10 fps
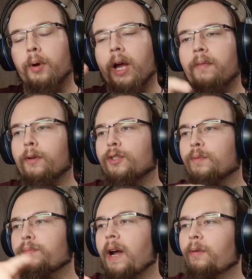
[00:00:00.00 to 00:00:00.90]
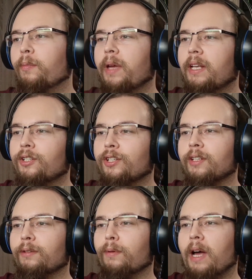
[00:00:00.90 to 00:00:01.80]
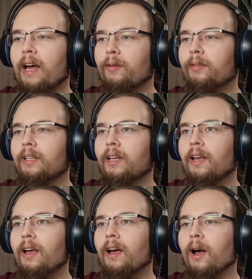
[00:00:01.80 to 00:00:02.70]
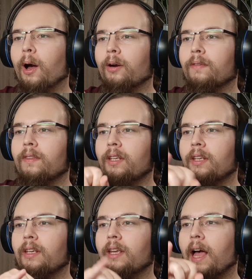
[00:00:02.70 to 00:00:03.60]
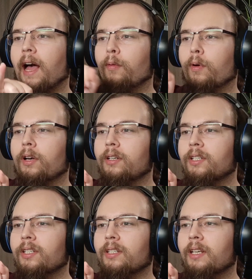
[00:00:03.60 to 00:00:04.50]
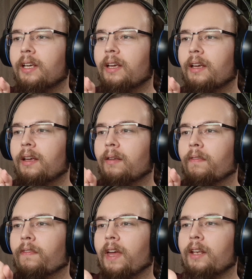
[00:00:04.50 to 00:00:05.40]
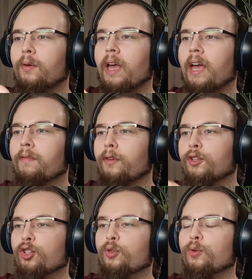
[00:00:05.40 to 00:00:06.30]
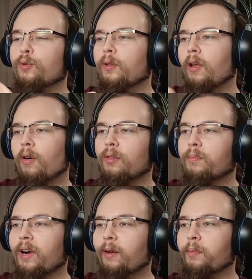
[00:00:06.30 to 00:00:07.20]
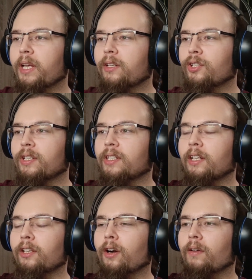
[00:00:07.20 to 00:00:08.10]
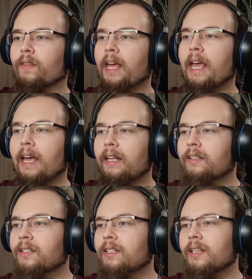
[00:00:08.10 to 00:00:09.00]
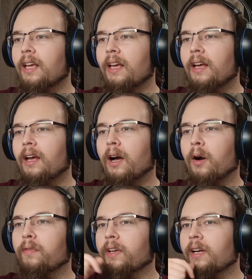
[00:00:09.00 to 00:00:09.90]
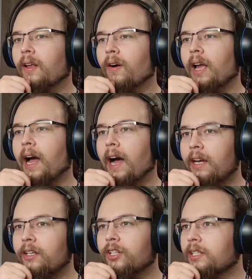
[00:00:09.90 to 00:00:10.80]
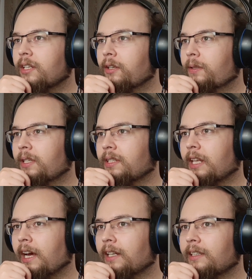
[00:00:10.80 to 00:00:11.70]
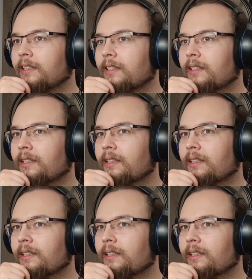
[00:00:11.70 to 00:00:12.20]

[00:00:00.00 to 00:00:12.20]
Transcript: Right? Those brown benches around are the hours. Then you have those two long brown benches that are the hands of the clock. I just noticed that.